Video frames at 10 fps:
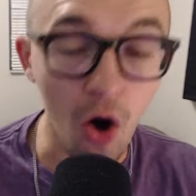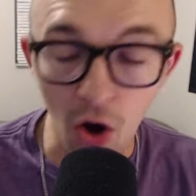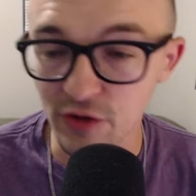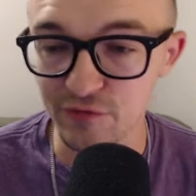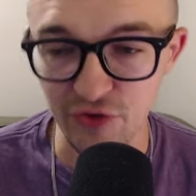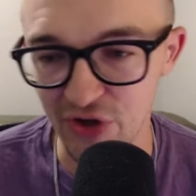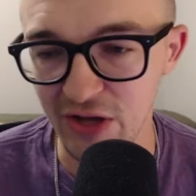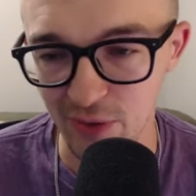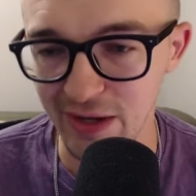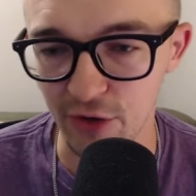All of the
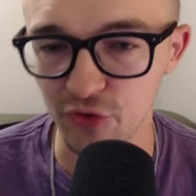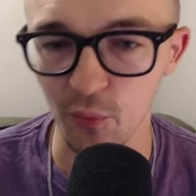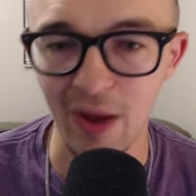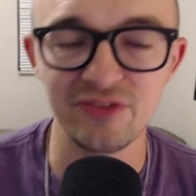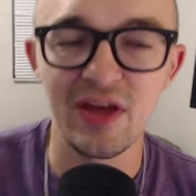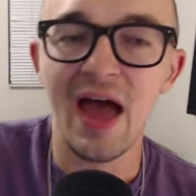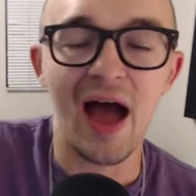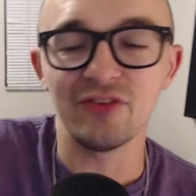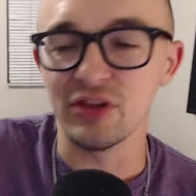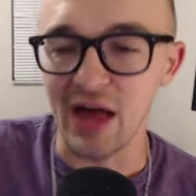sites right now in the West
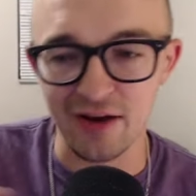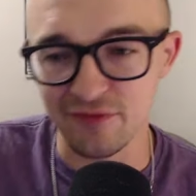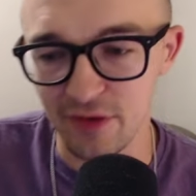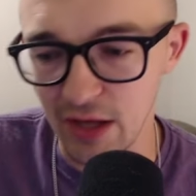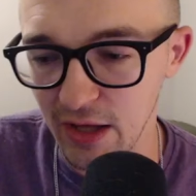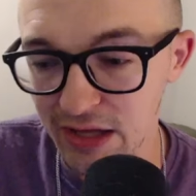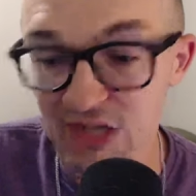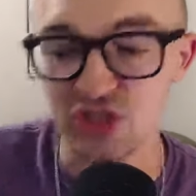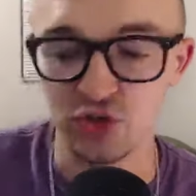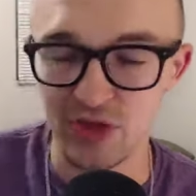have a lot of uh,
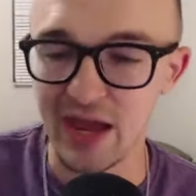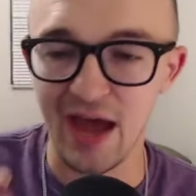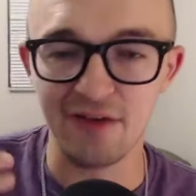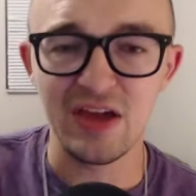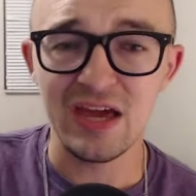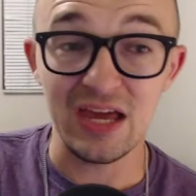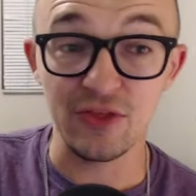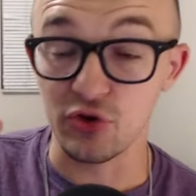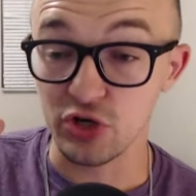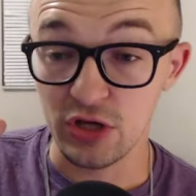issues. They have
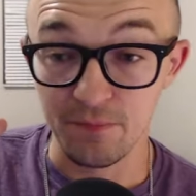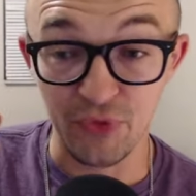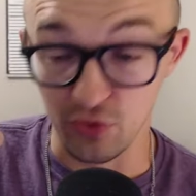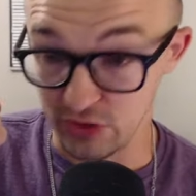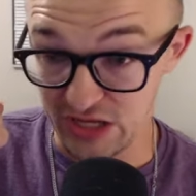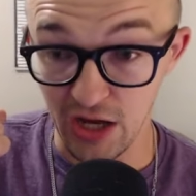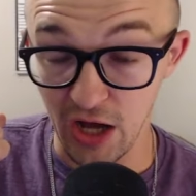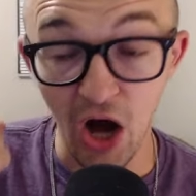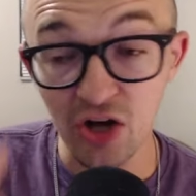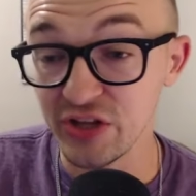either they're
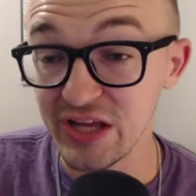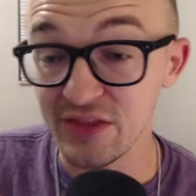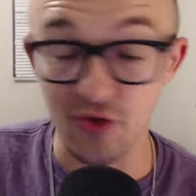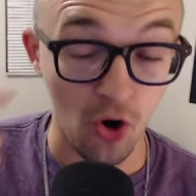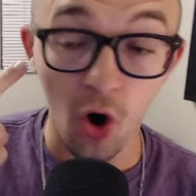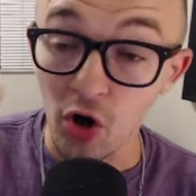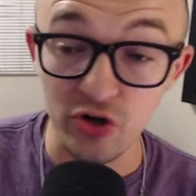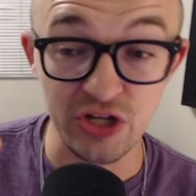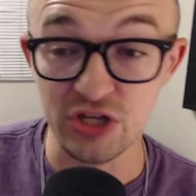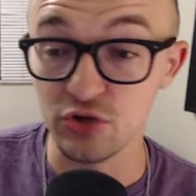ugly, they're
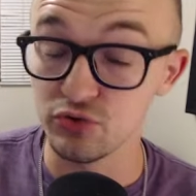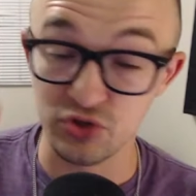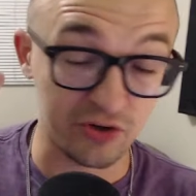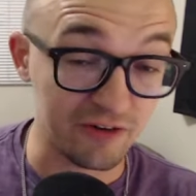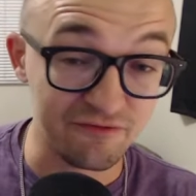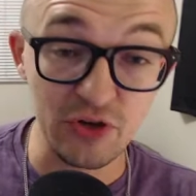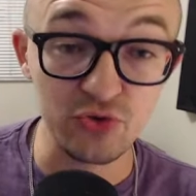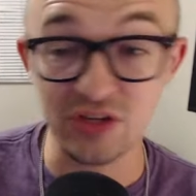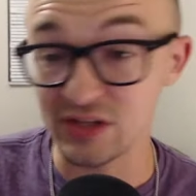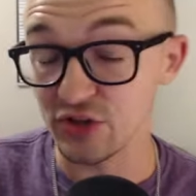hard to use, they're
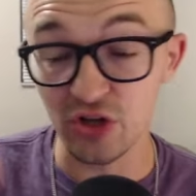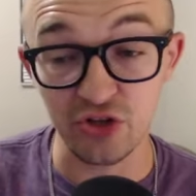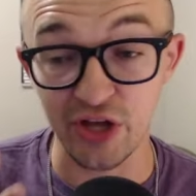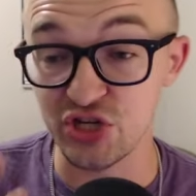confusing, they look like